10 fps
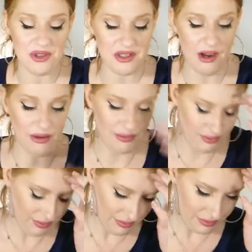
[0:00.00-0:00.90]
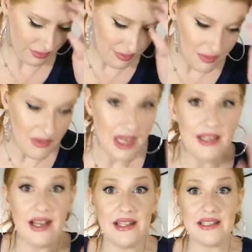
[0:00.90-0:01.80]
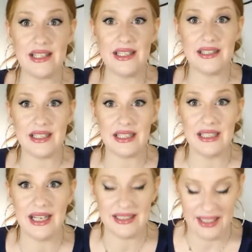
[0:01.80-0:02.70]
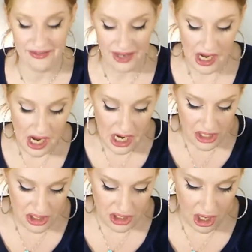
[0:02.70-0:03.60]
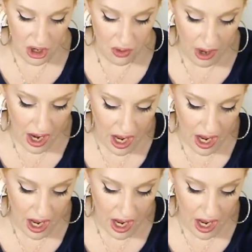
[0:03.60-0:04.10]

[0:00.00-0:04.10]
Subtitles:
So now let's get into the collective. So